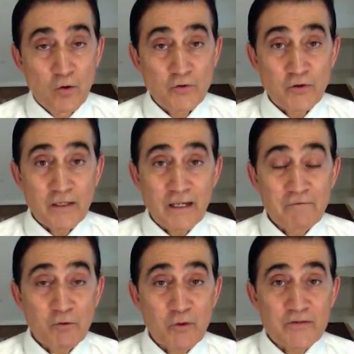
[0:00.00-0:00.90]
Or you can
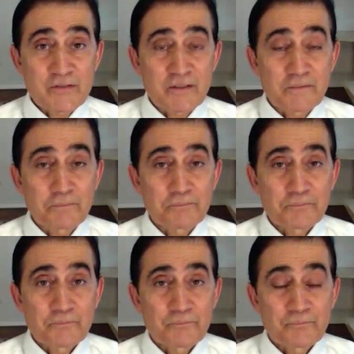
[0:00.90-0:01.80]
have a question.
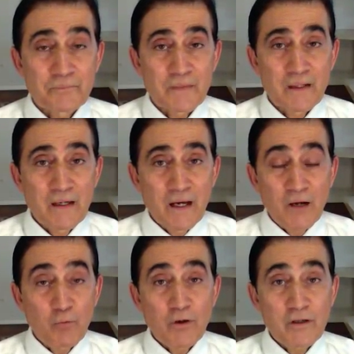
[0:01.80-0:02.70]

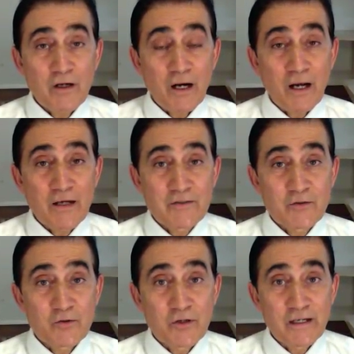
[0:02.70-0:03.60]
I wonder I
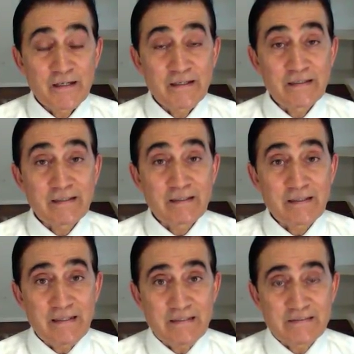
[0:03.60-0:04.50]
should
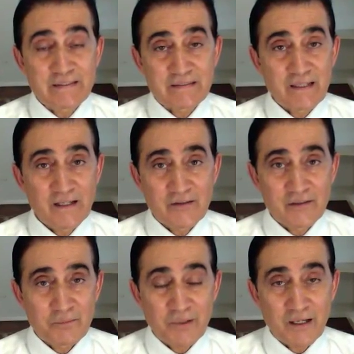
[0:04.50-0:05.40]
increase this
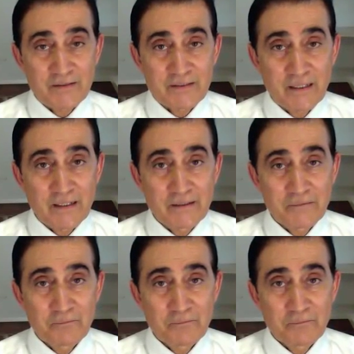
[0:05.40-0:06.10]
hydrogen peroxide.